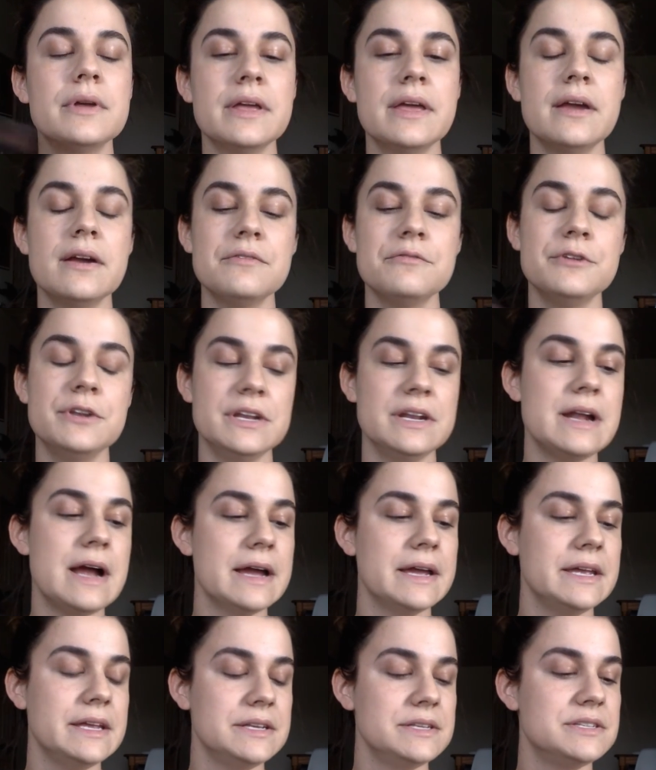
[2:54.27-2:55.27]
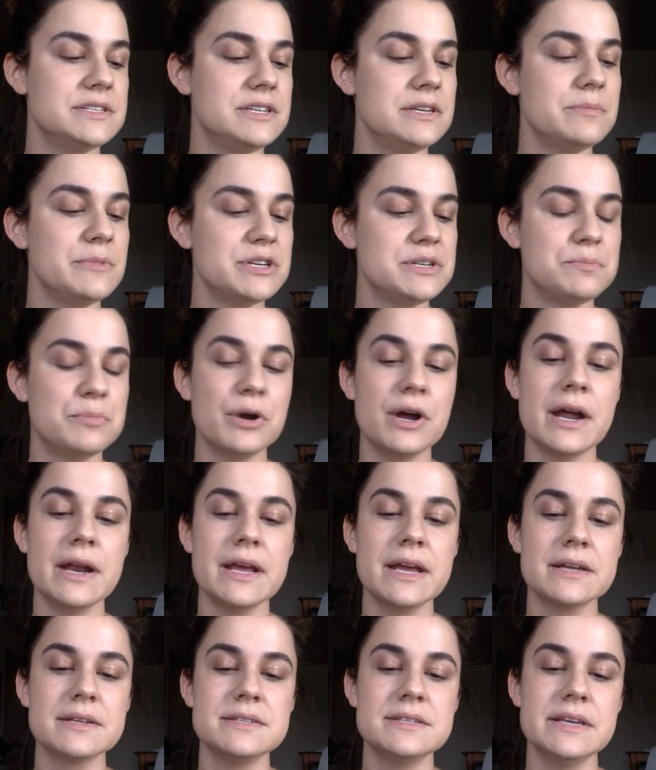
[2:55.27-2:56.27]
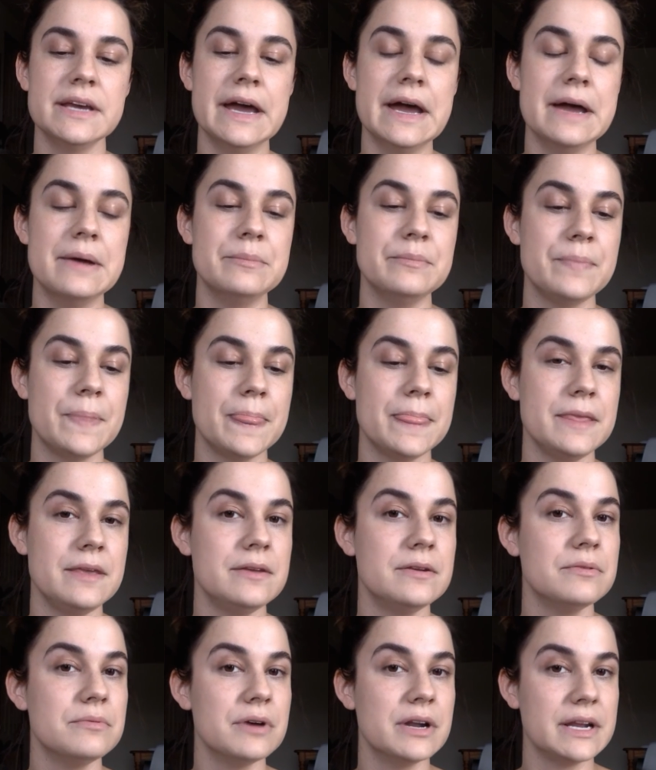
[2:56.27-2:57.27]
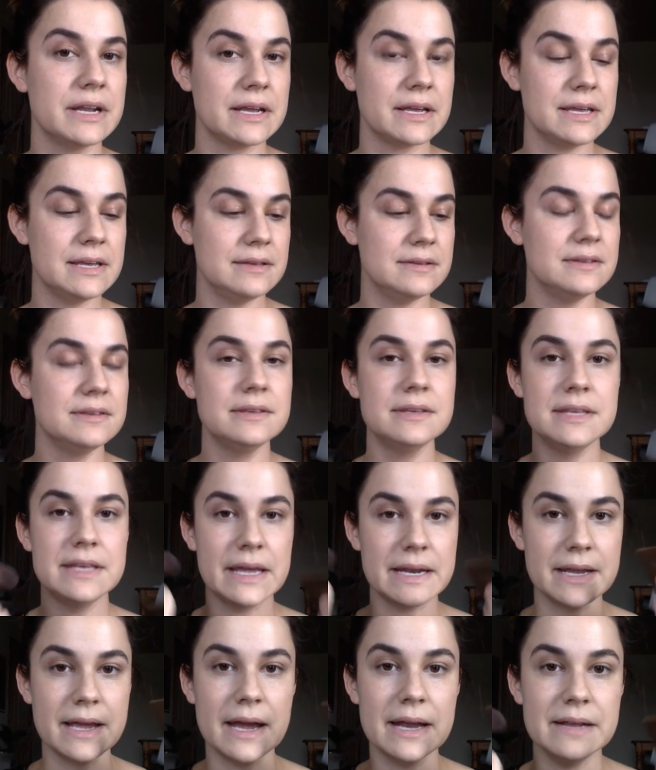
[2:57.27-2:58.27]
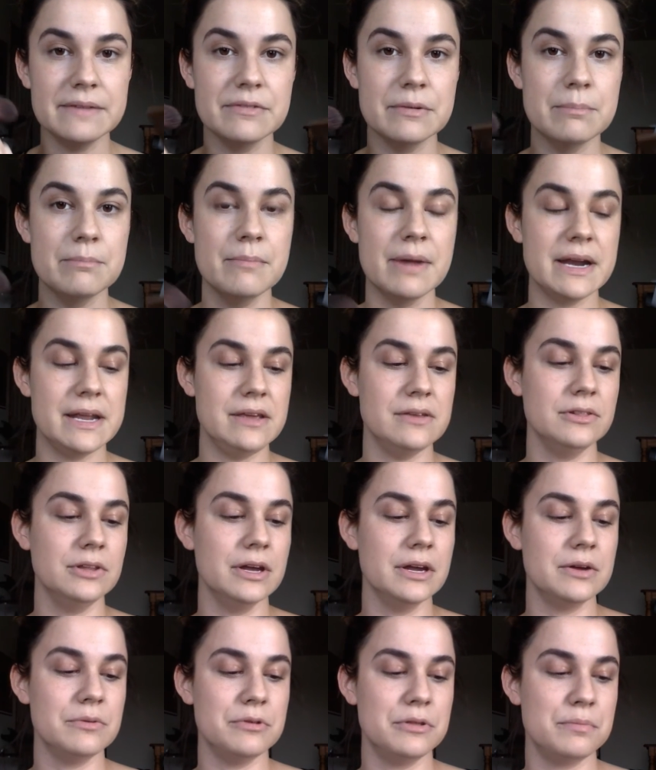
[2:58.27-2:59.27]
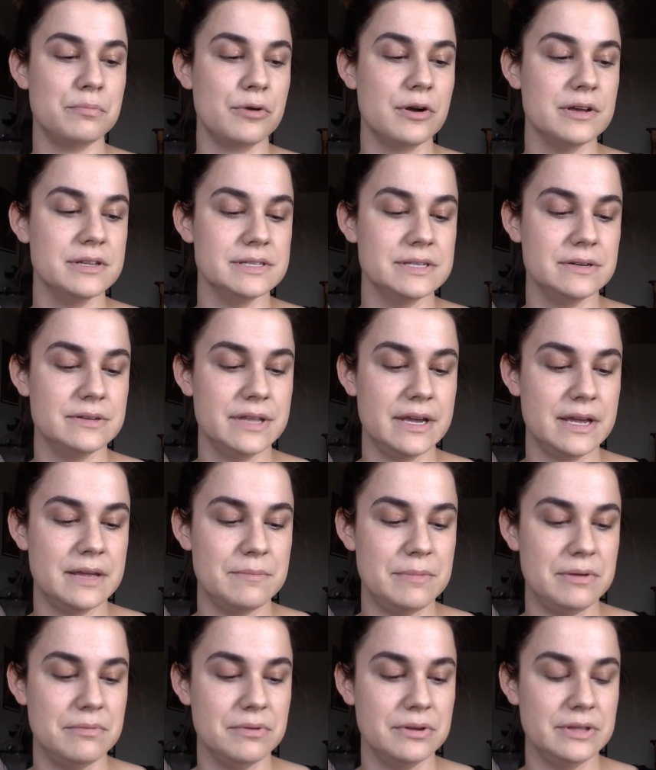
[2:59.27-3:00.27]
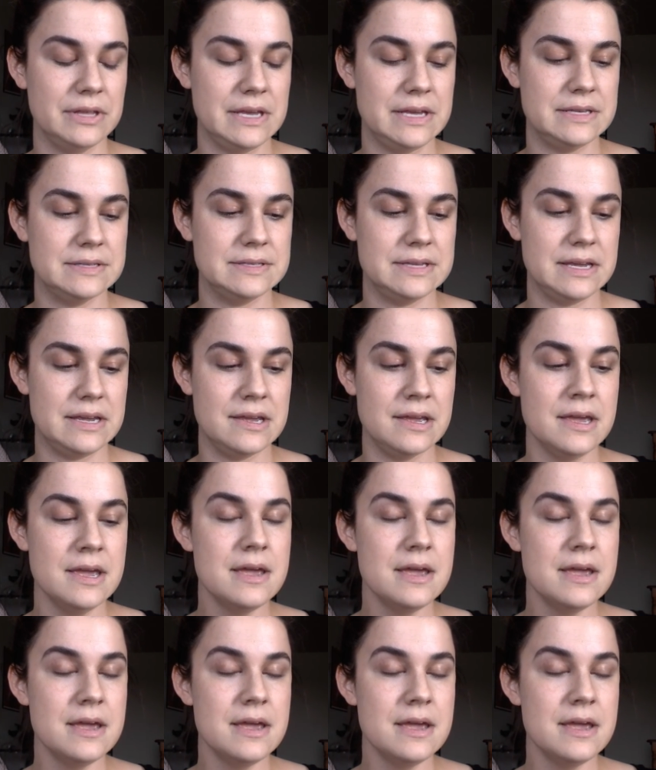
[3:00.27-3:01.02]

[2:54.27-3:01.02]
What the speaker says: careful to not get too much product. You don't want to get kind of a muddy look with bronzer. That can be really easy.